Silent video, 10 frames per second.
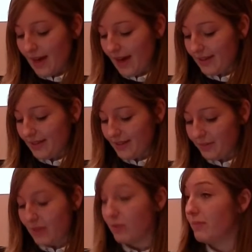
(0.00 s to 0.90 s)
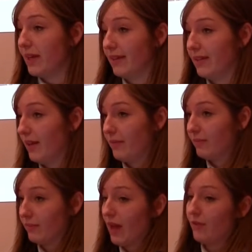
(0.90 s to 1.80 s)
And people meet
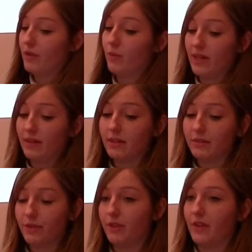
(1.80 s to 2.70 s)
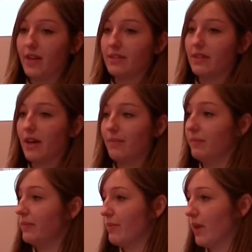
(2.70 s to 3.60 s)
every week for the first
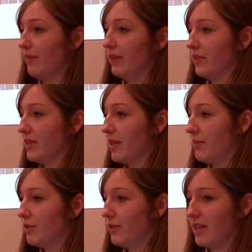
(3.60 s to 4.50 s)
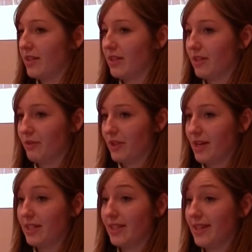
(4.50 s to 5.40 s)
time. They might have lived on the same street as each other for
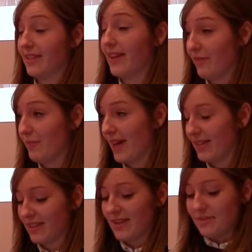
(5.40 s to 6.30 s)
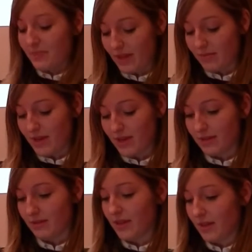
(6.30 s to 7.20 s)
30 years and never met, but they
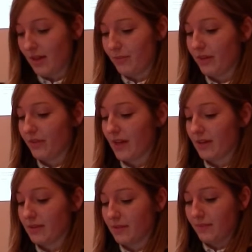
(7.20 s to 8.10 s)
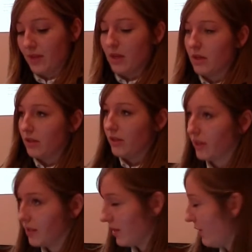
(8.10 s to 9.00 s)
meet in the Library of Things. You can